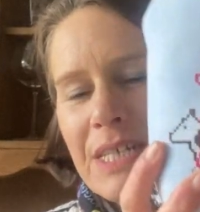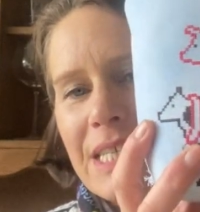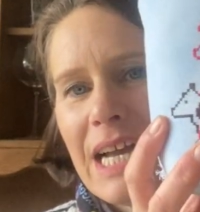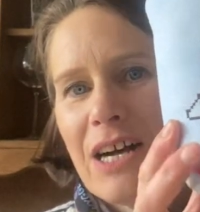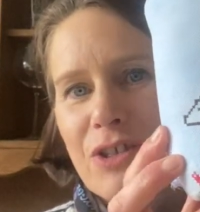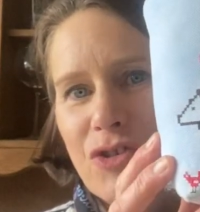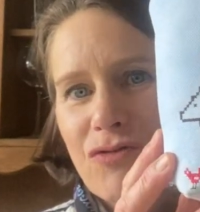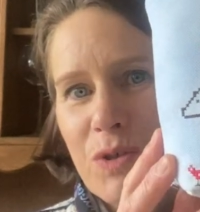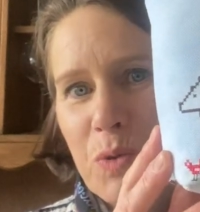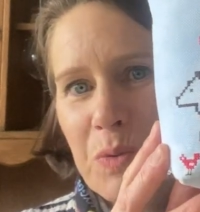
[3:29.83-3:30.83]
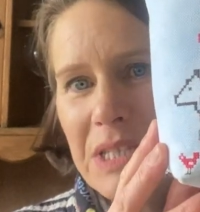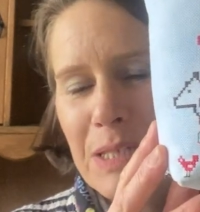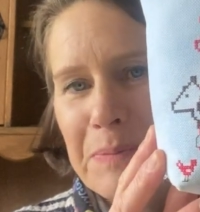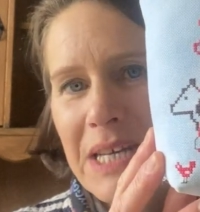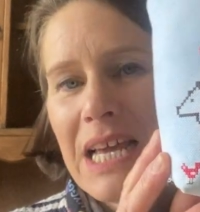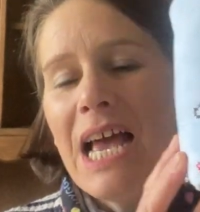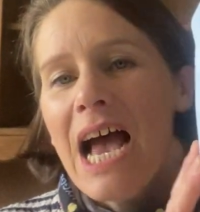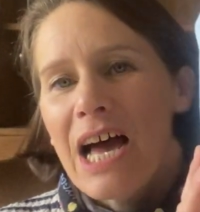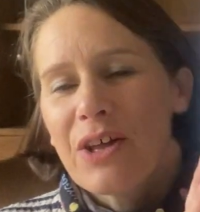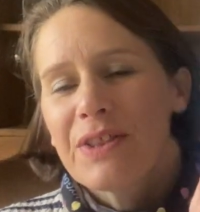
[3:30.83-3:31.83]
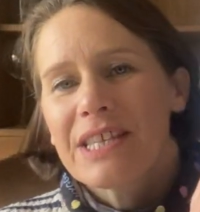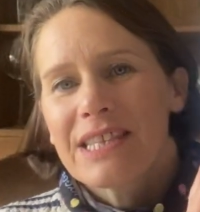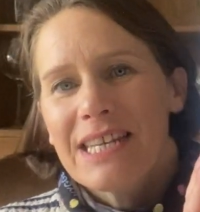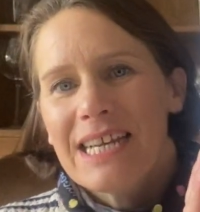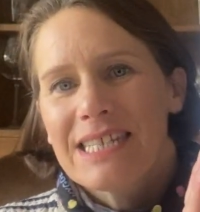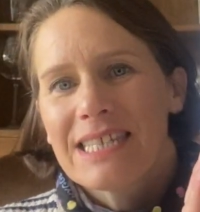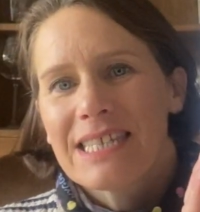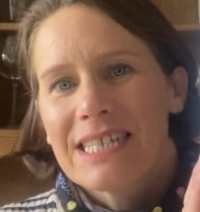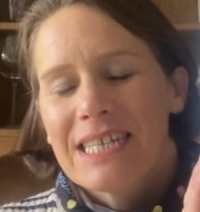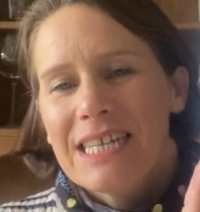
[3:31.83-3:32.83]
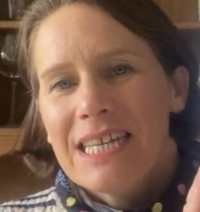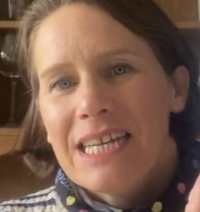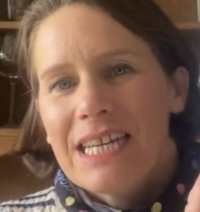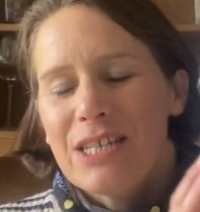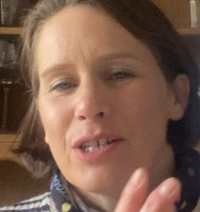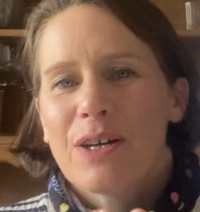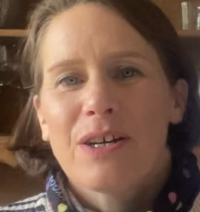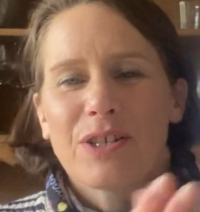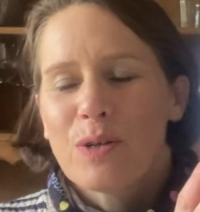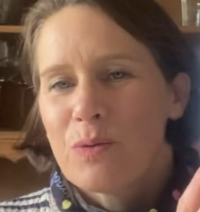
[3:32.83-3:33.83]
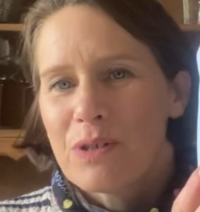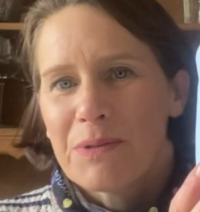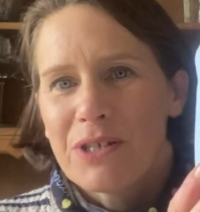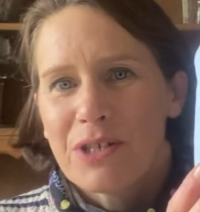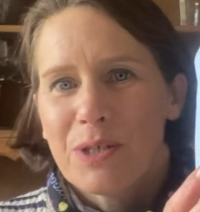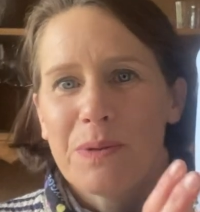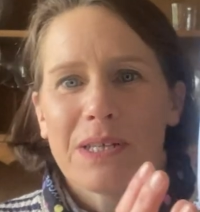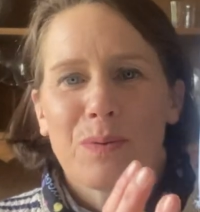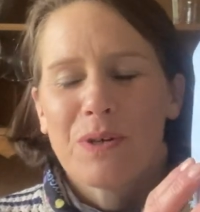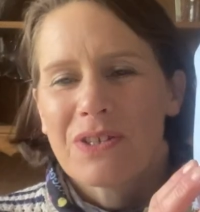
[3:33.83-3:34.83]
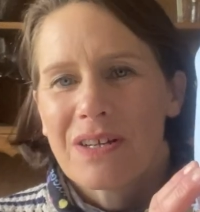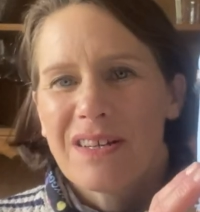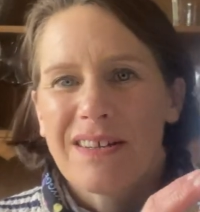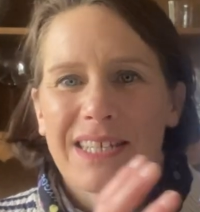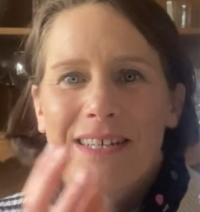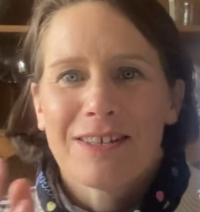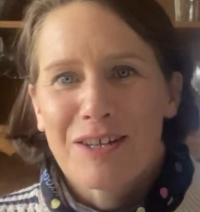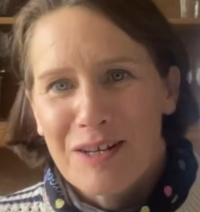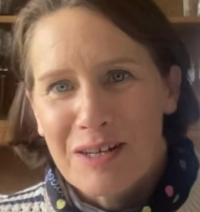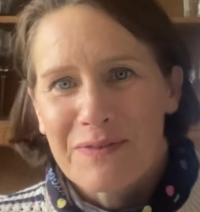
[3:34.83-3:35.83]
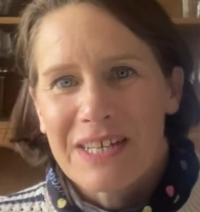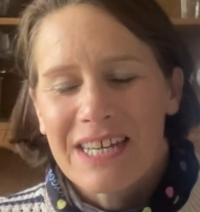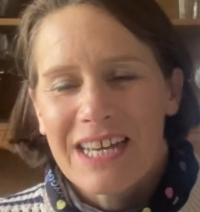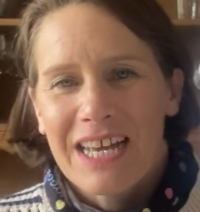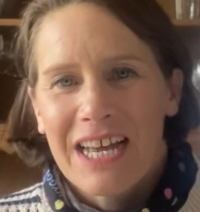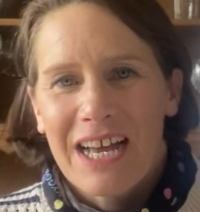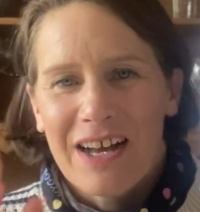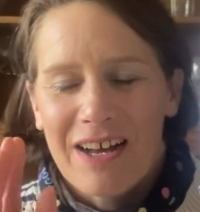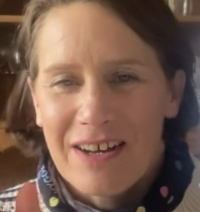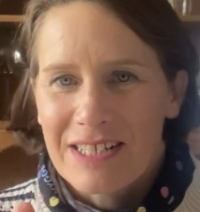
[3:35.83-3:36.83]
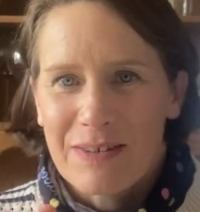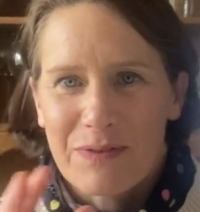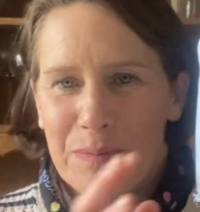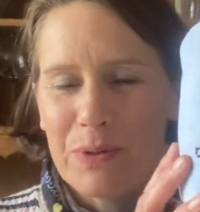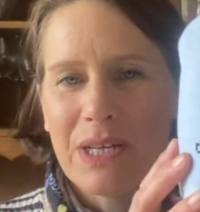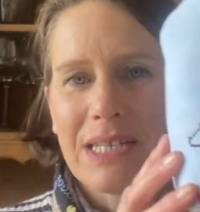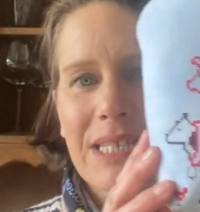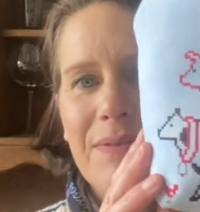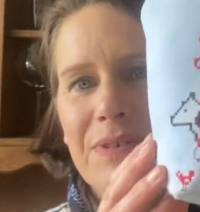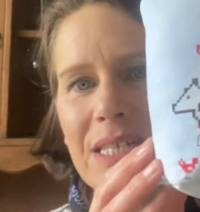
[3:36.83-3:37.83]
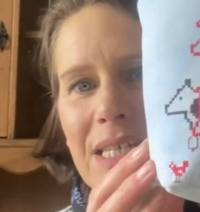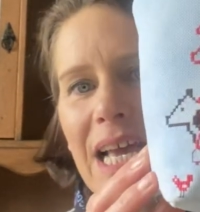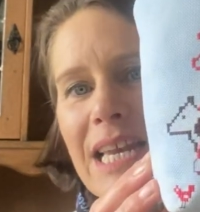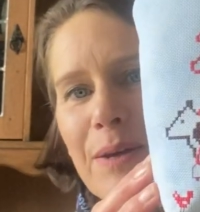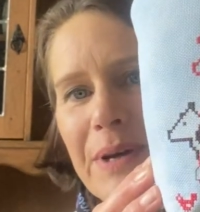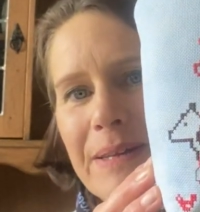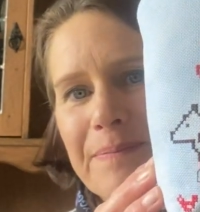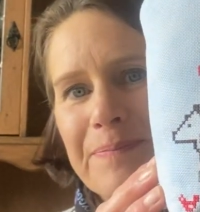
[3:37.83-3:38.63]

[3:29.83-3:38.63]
yeah, I struggled with it a bit. And I think the less, you know, I don't know what I'm going to do with it. Whilst I like it, I don't love it. I definitely put less effort in. Anyway,